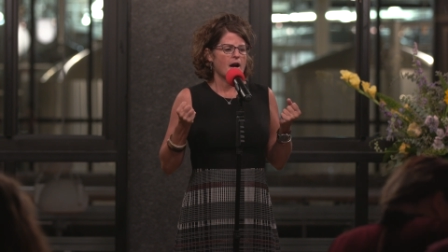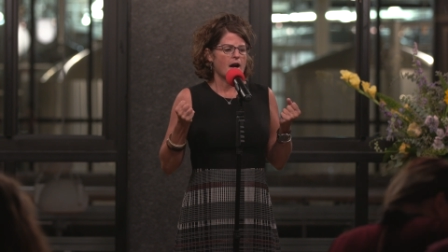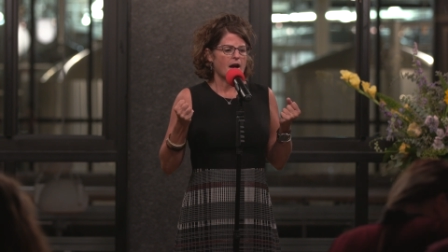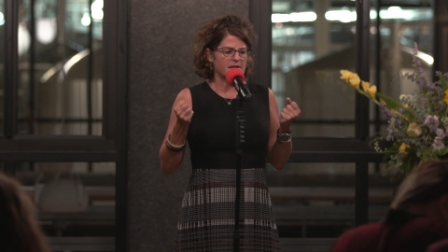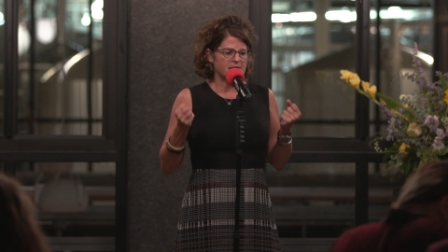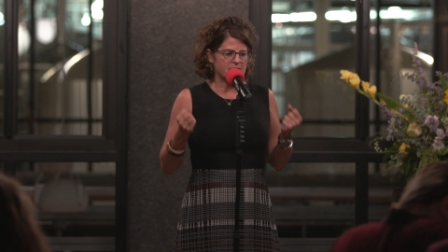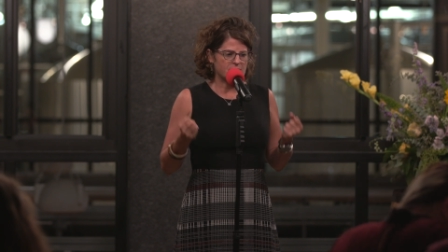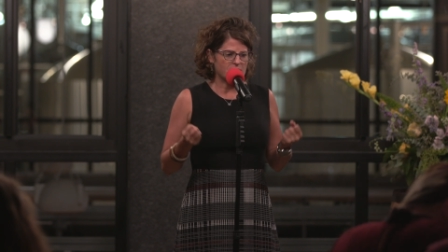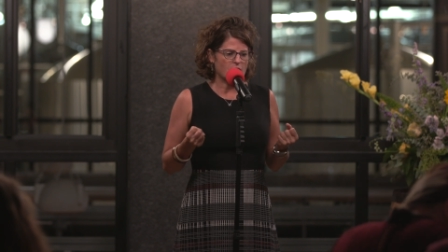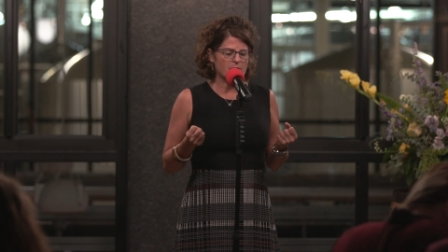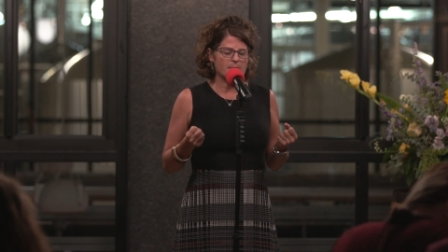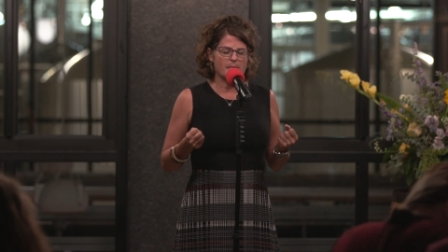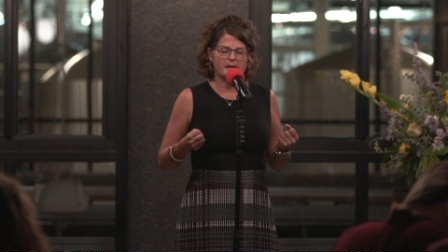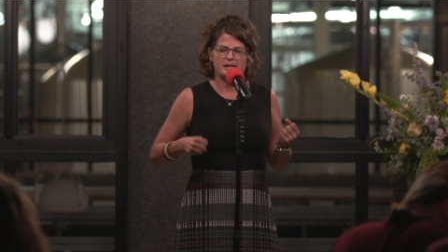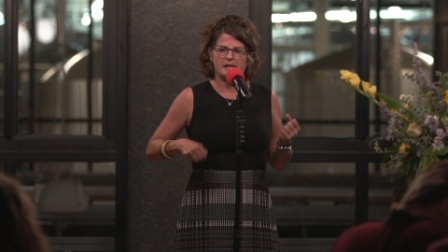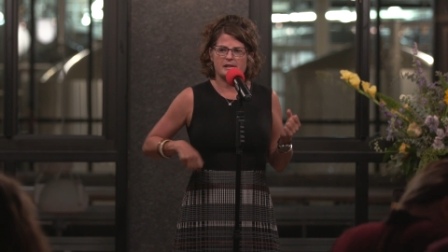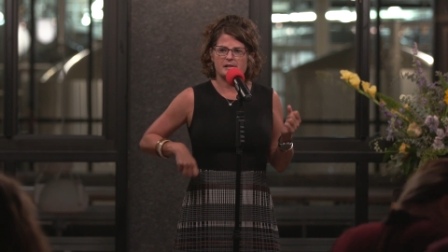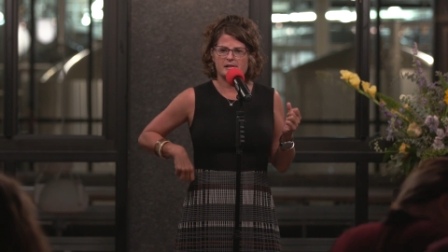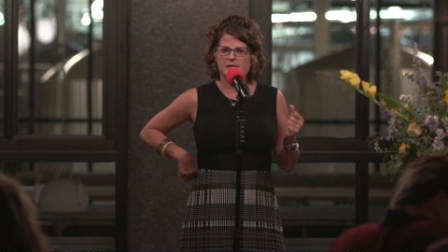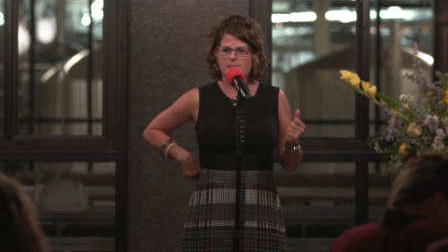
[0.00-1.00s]
I start my
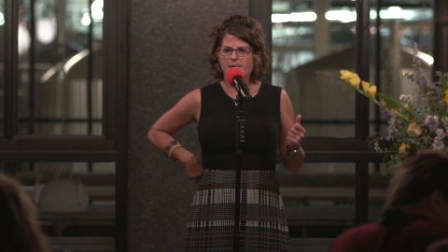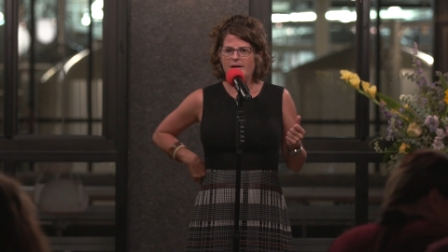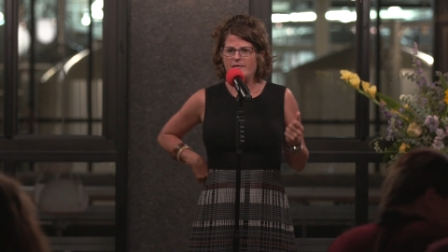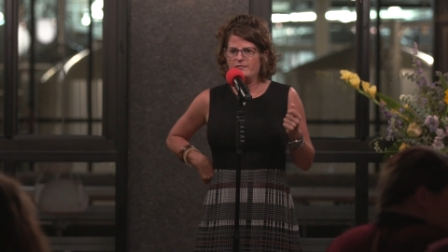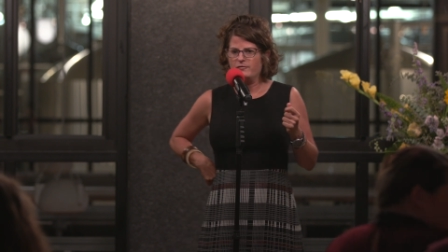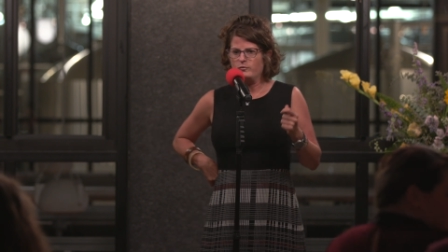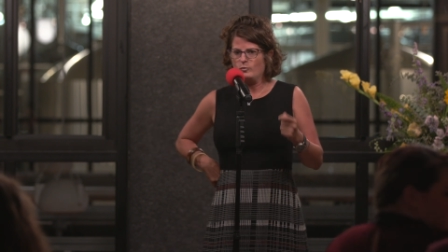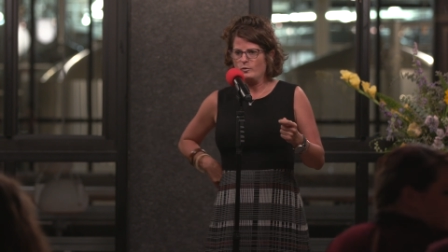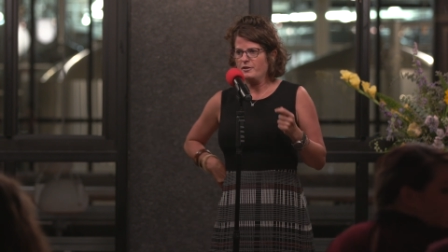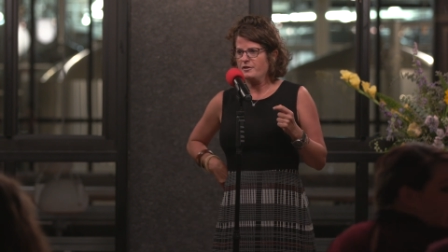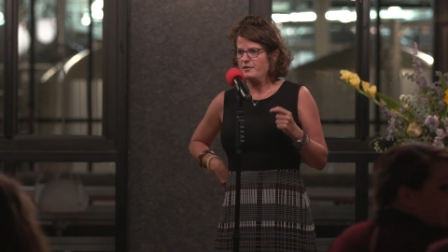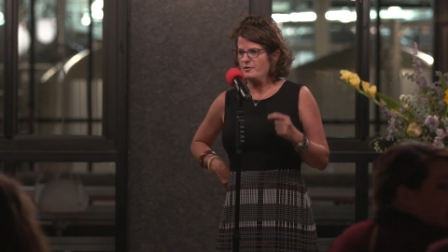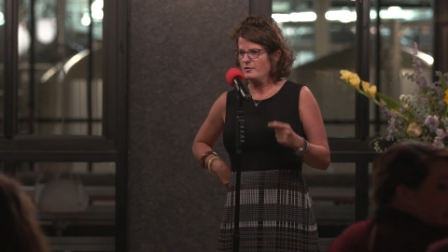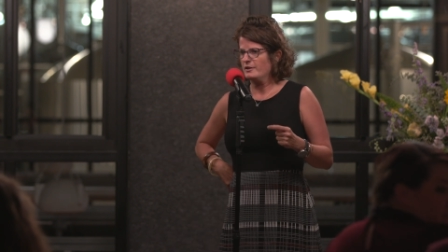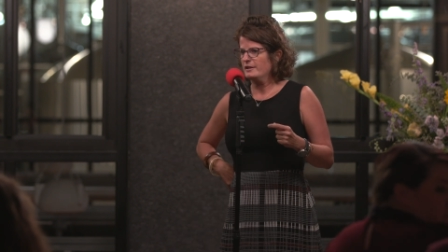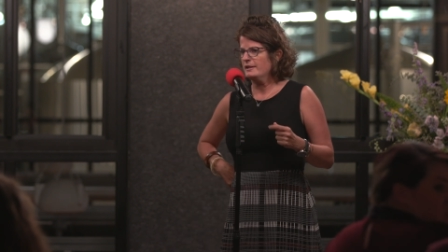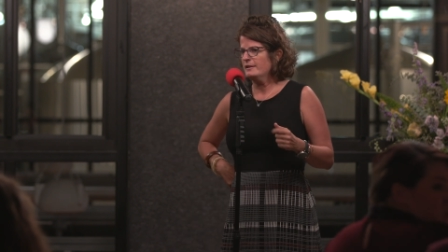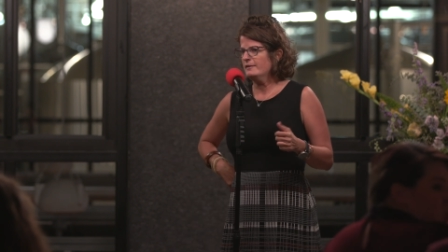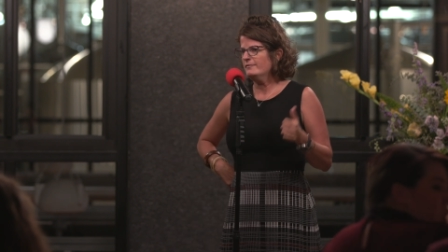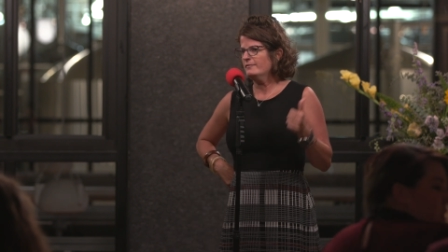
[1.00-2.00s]
days at about
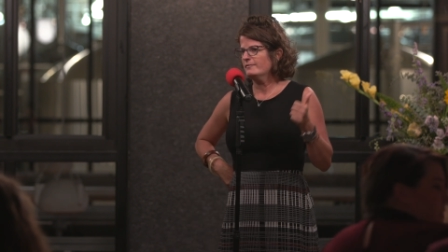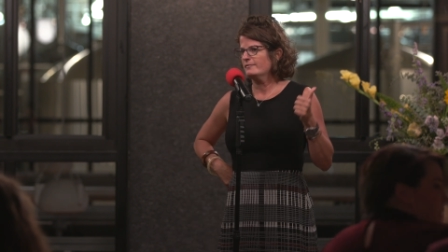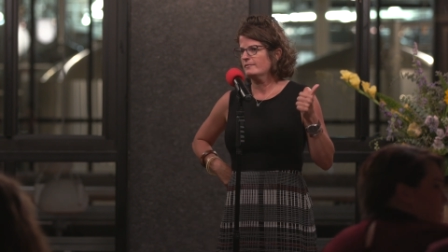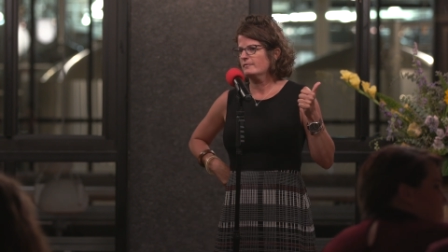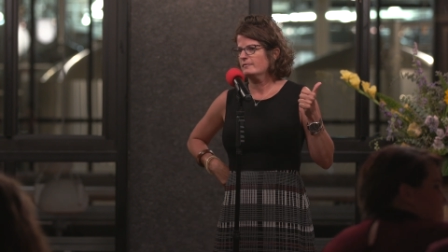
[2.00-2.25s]
4:30.